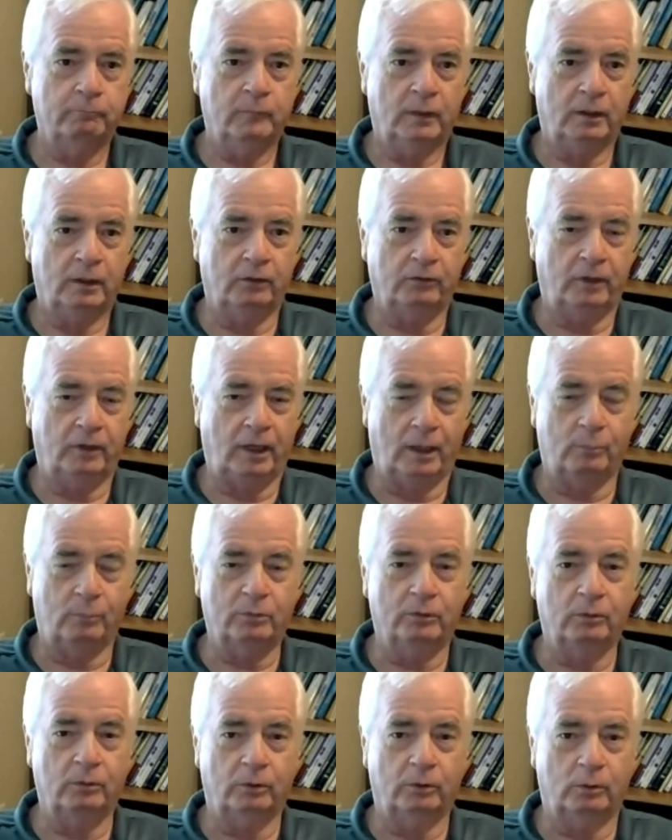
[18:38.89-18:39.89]
It's an
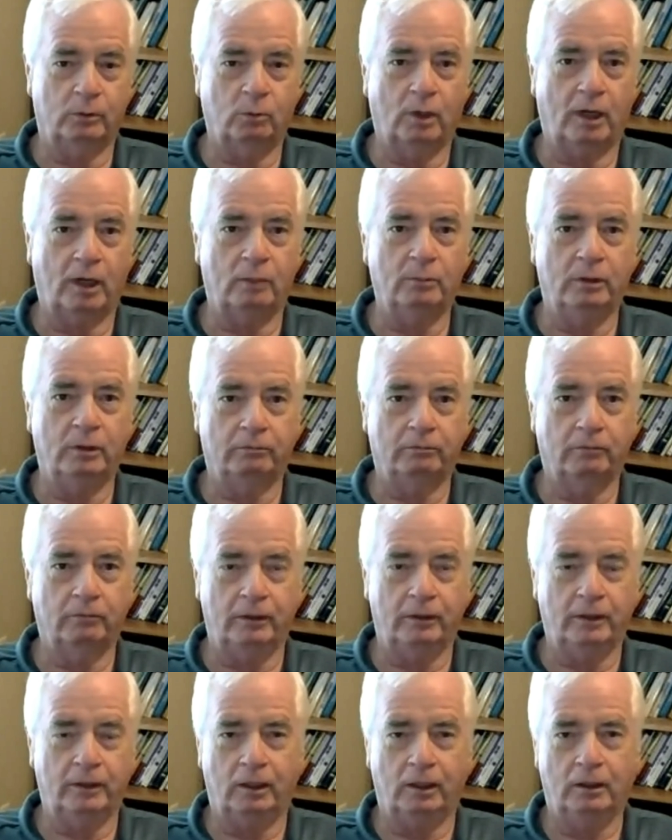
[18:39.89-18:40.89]
absolute requirement
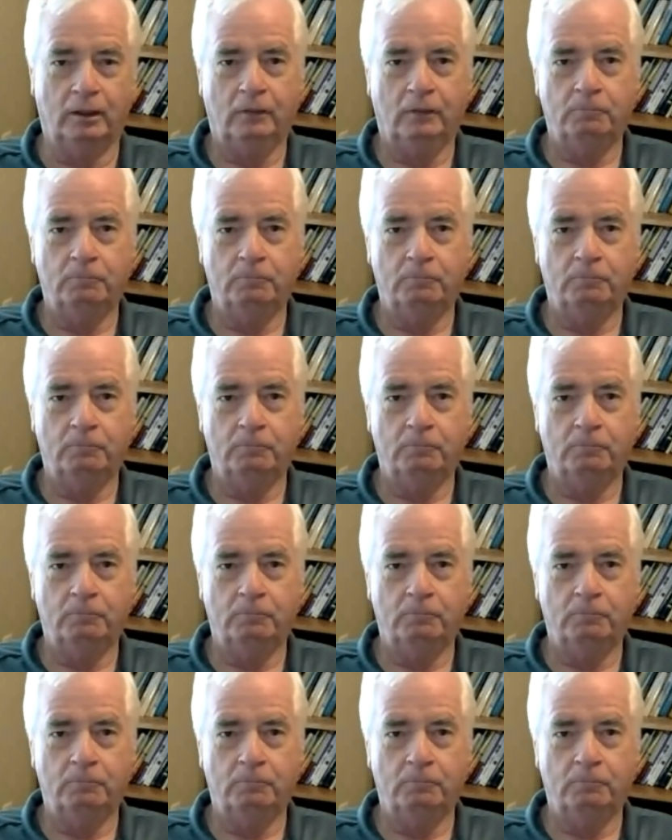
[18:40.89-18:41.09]
right now.